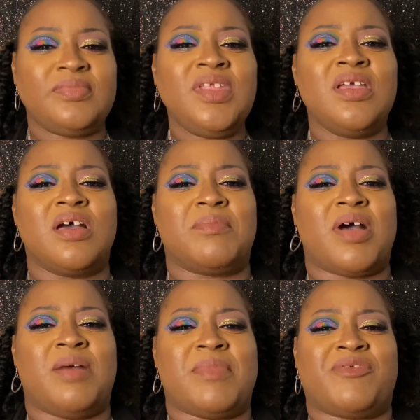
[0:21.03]

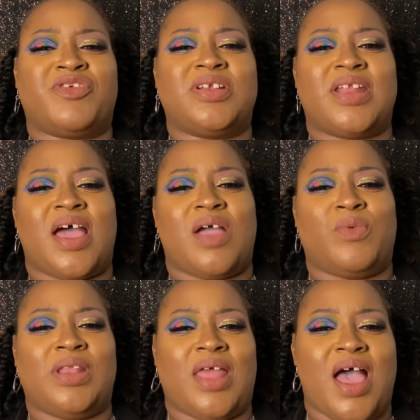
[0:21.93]
My friend and I
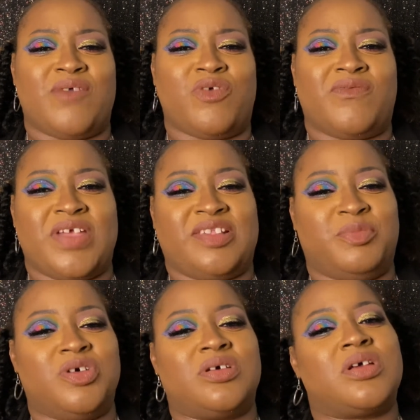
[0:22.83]
went live on
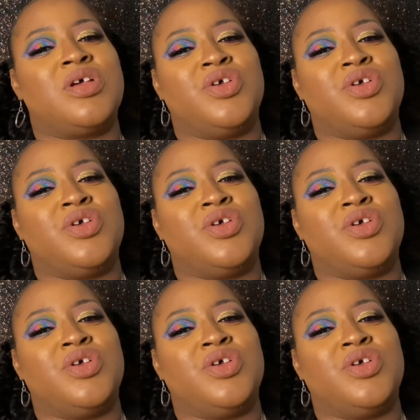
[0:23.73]
Facebook